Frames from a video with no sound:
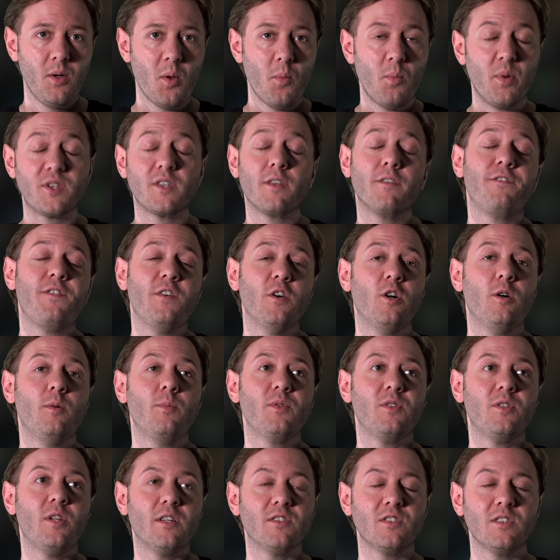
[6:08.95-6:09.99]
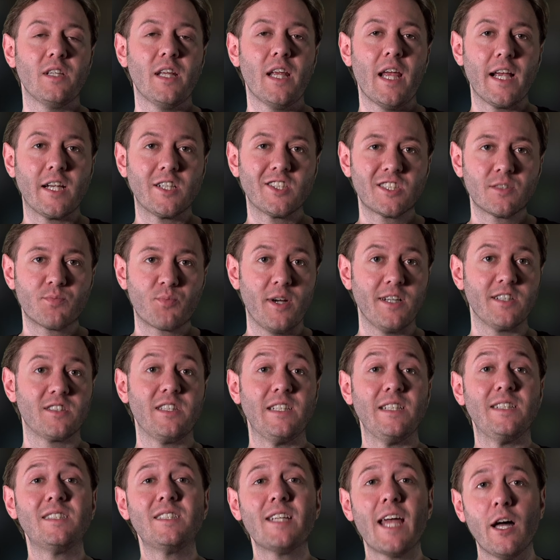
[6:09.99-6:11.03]
But the film doesn't
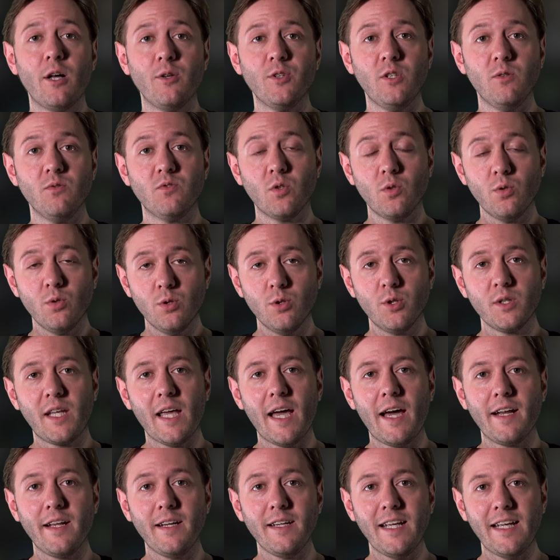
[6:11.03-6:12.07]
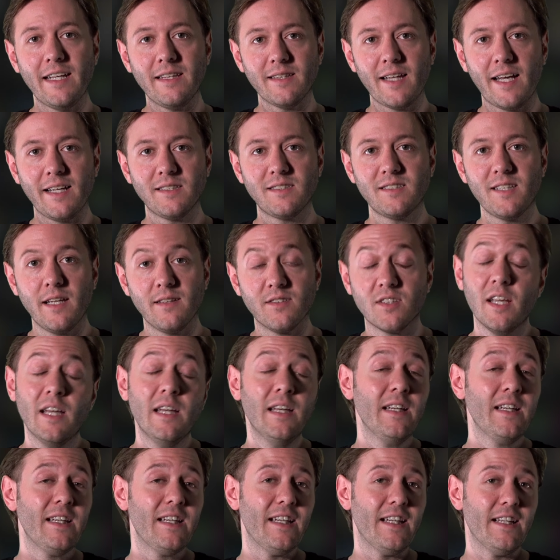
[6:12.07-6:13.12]
expressly tell you to look at it in that sense.
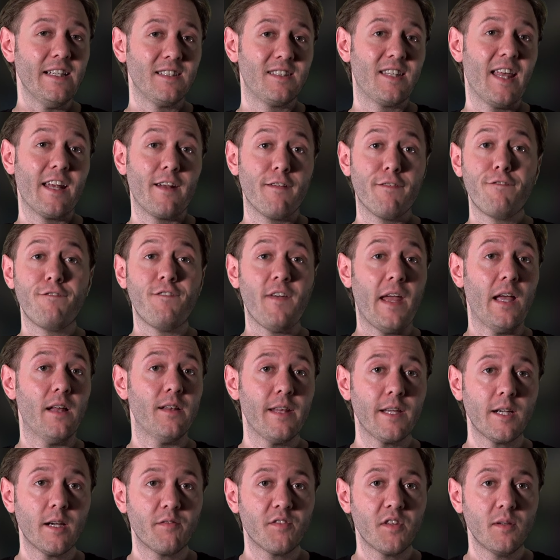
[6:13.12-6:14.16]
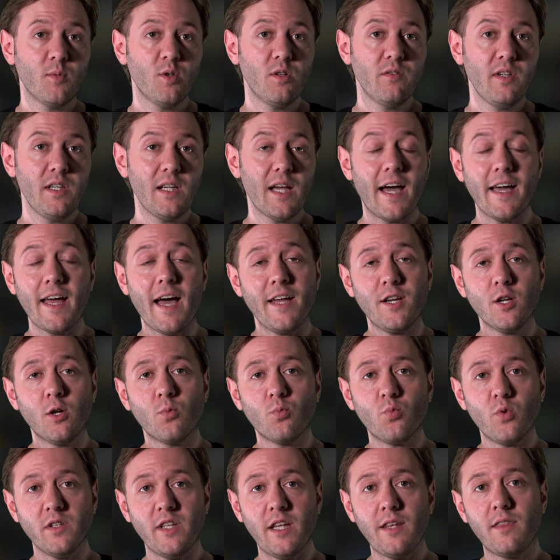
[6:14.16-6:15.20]
Is that a failing of the movie? I
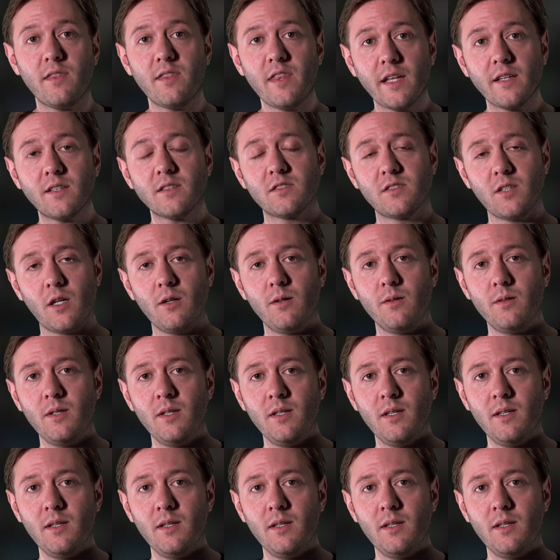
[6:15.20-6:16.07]
don't really think so.